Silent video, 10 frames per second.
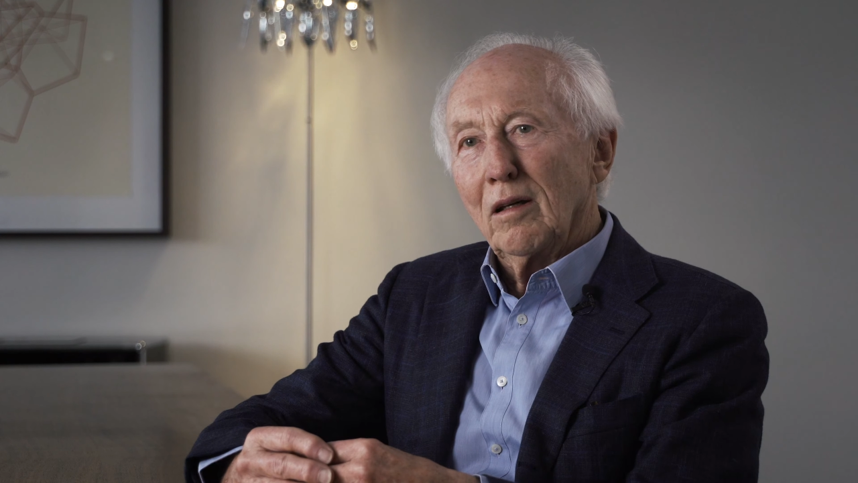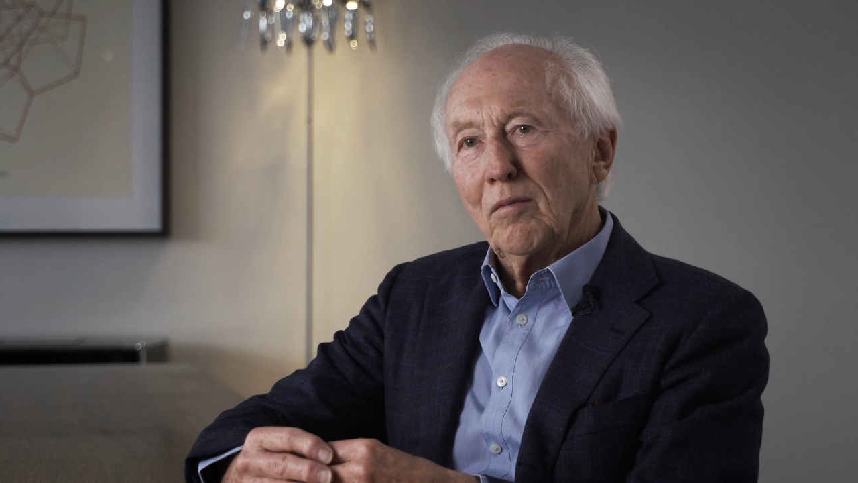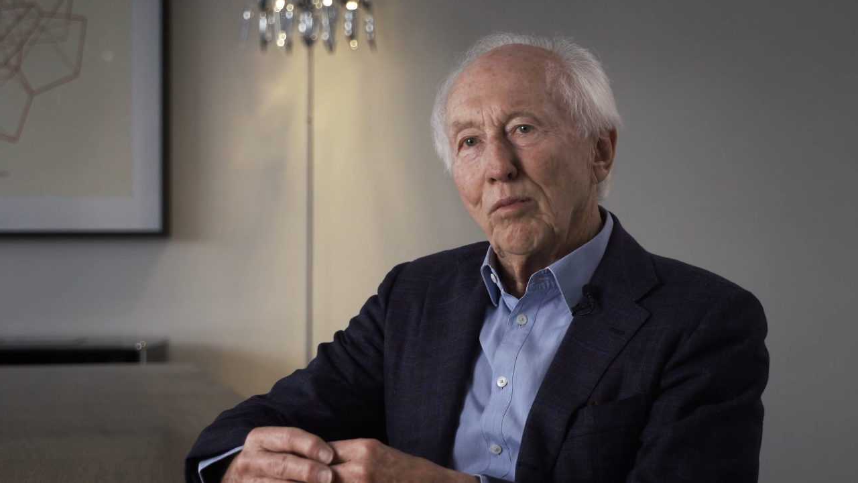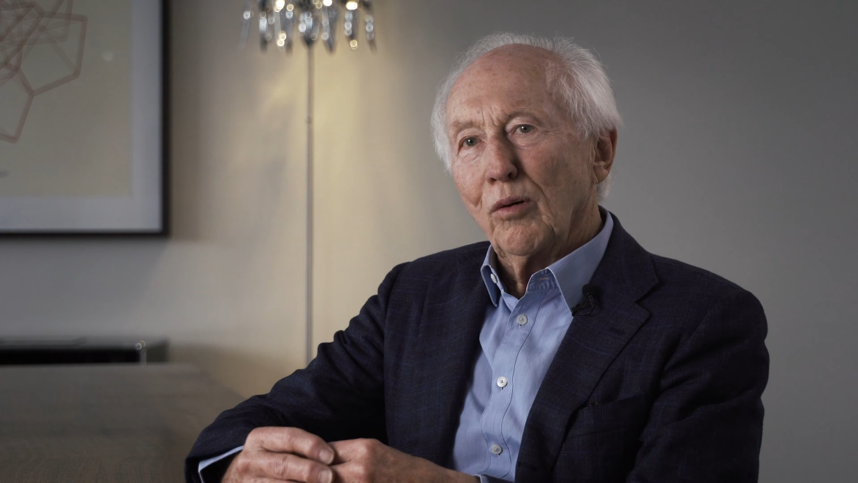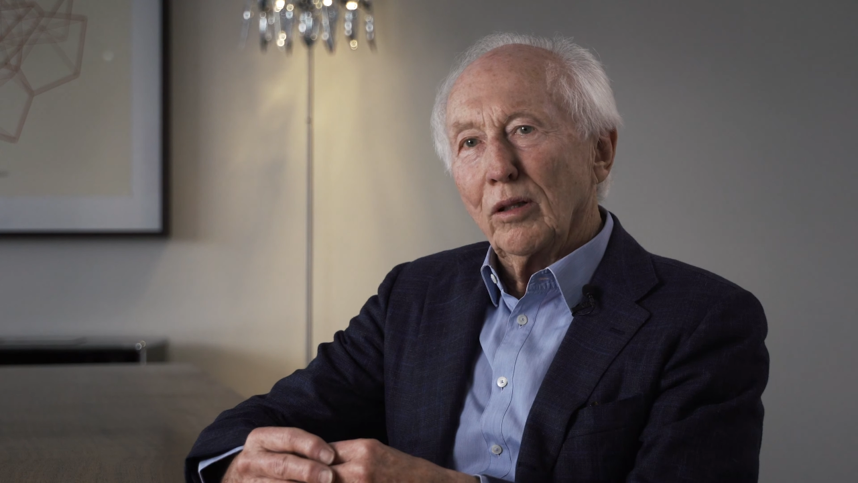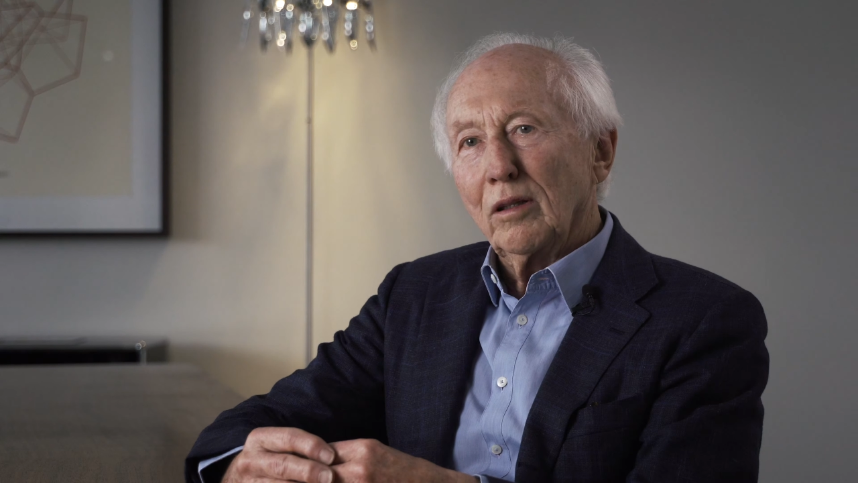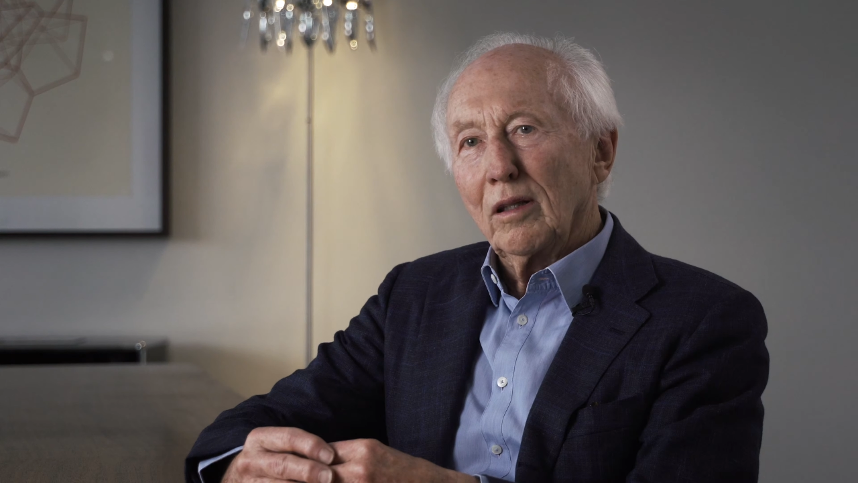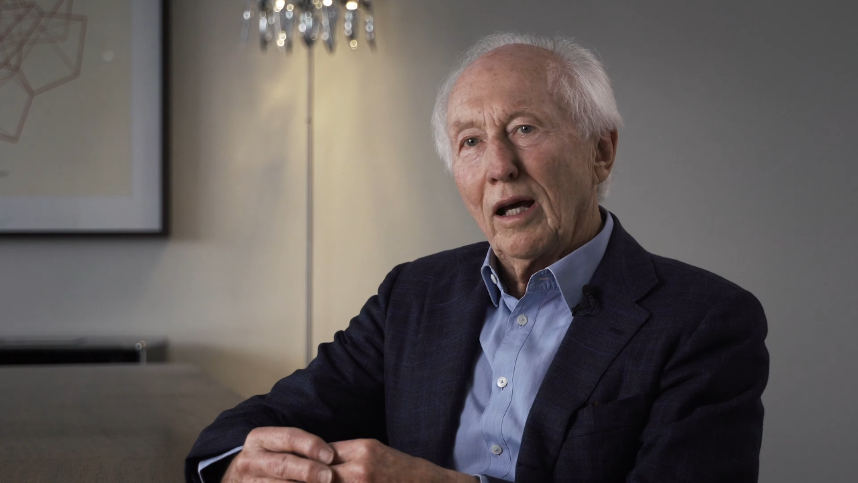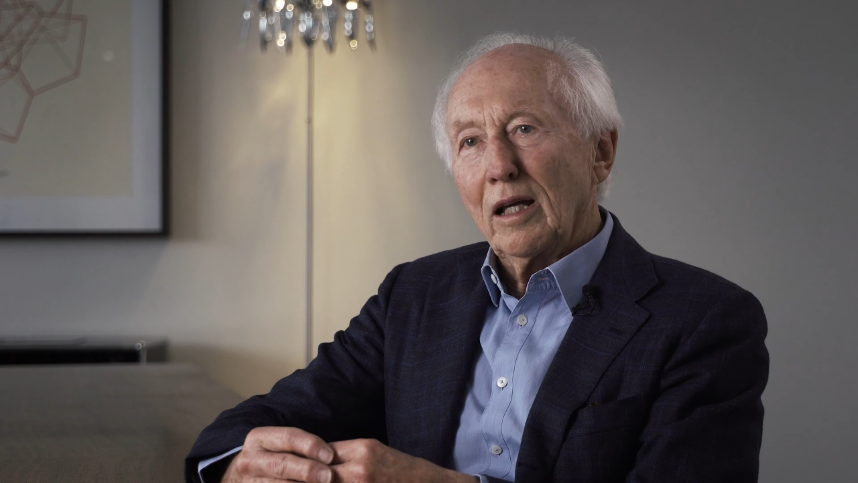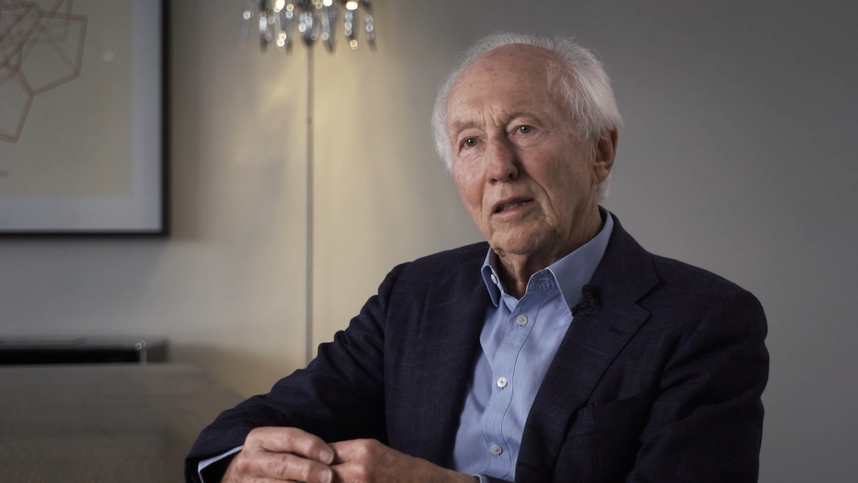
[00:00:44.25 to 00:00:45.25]

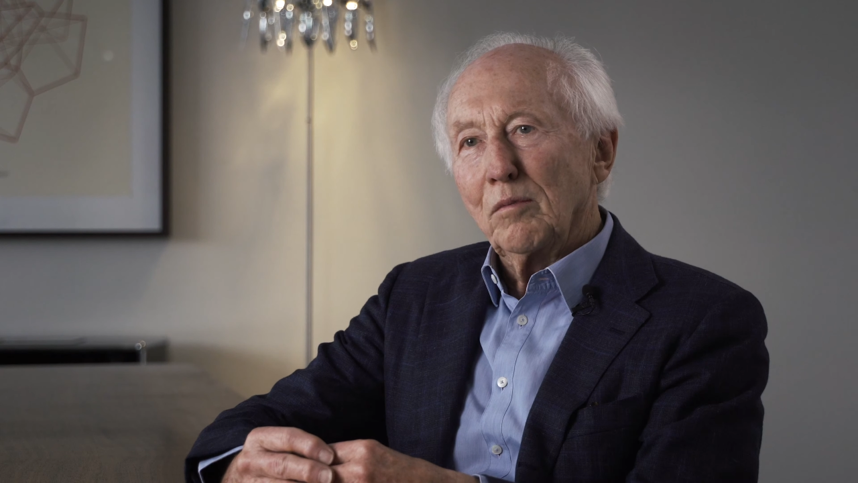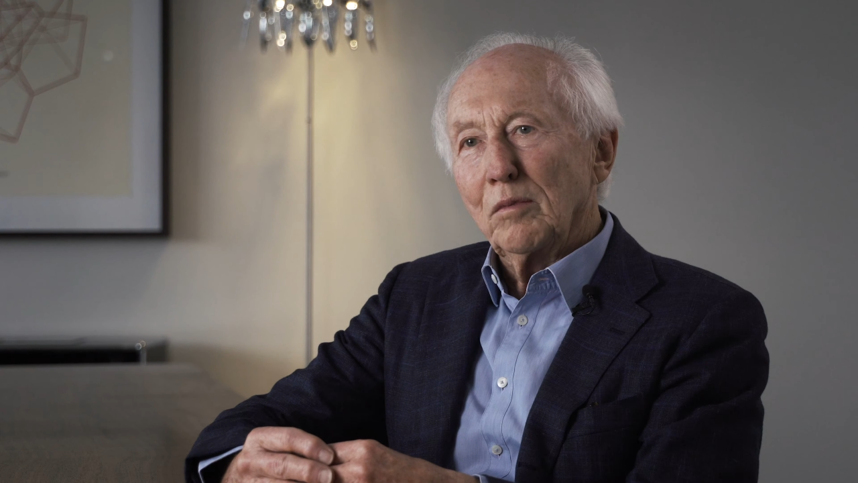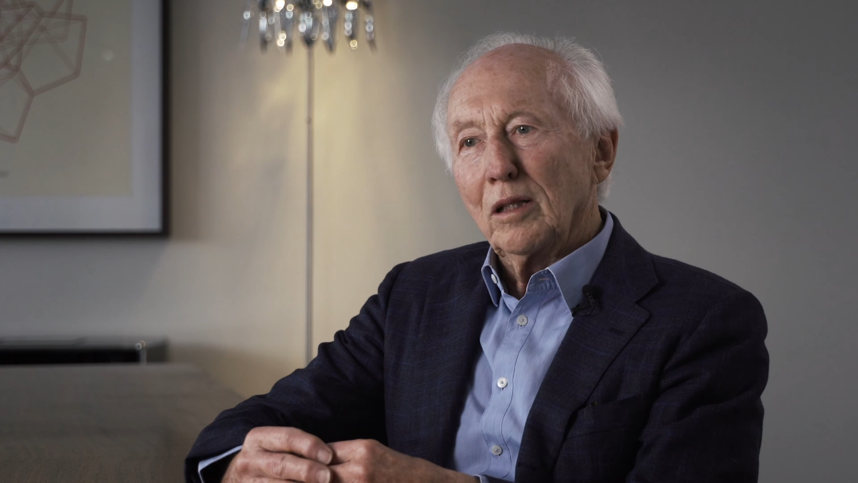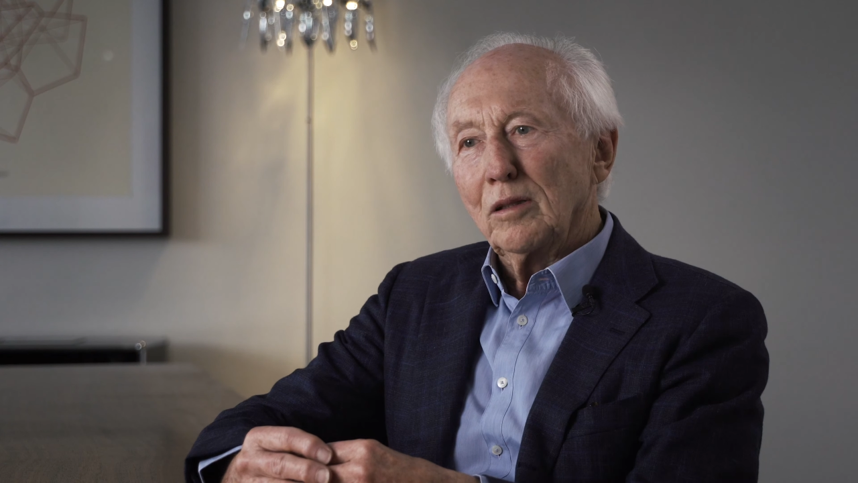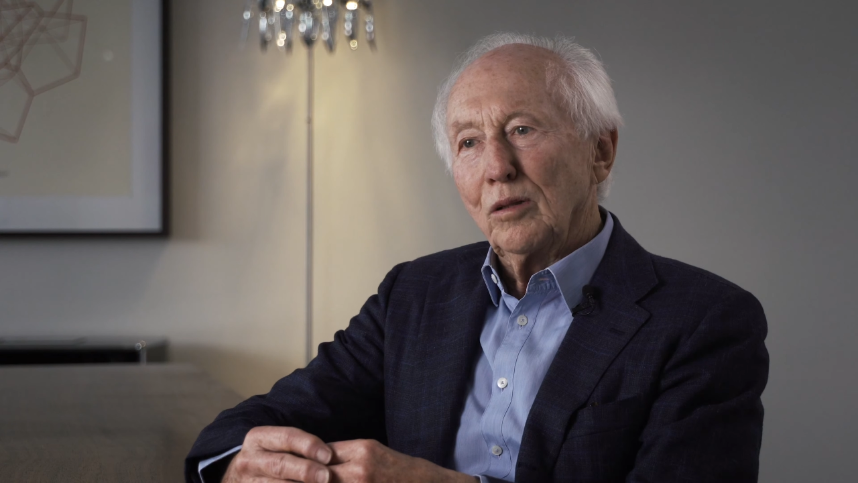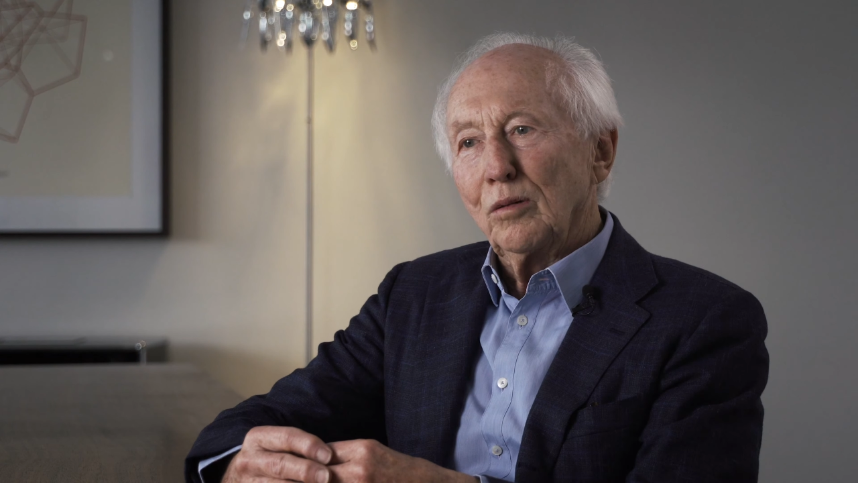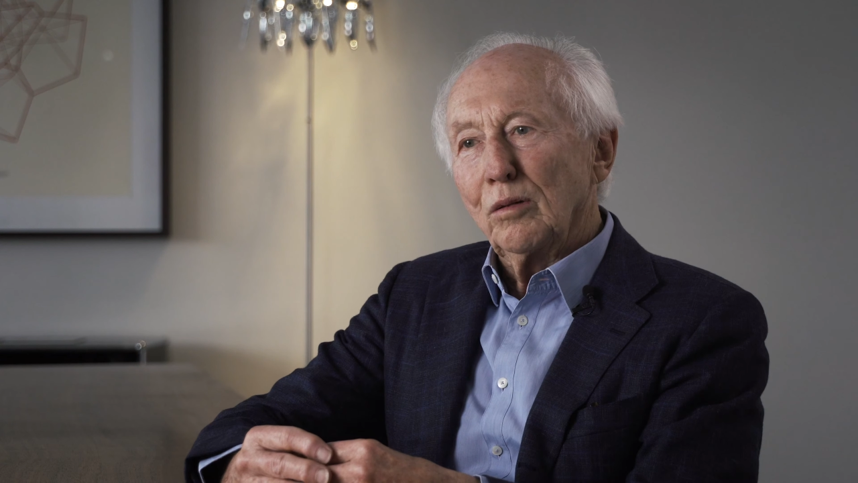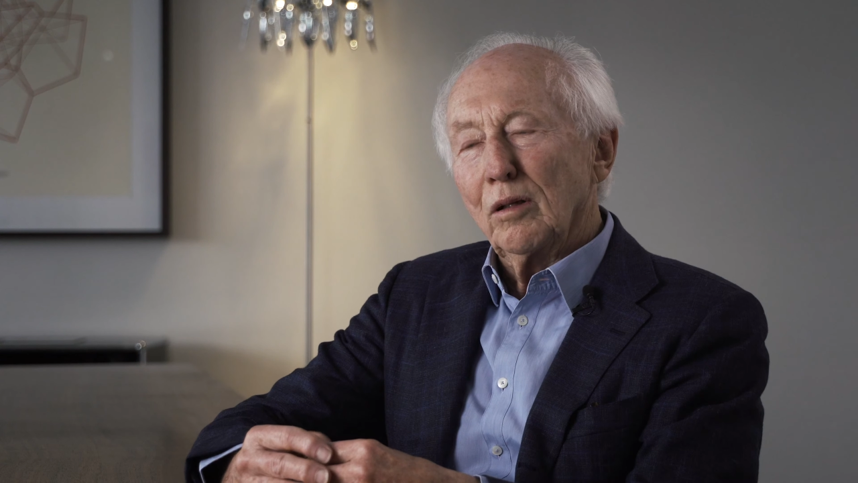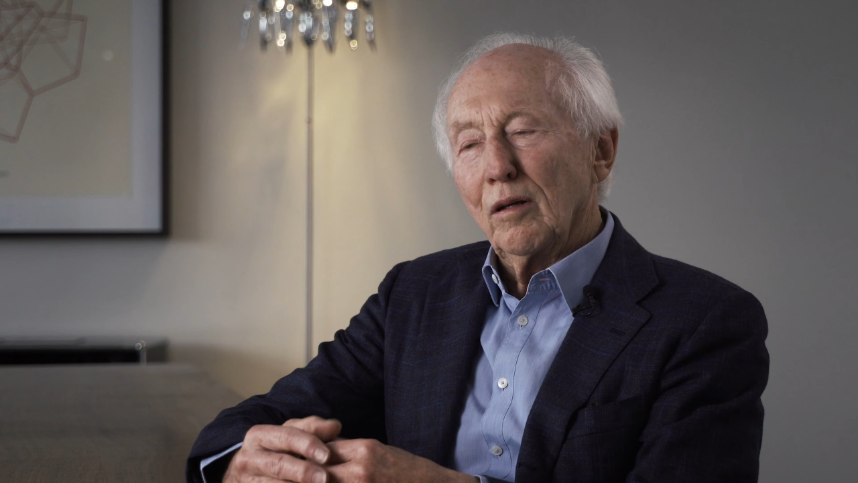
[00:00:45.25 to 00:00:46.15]
important item that you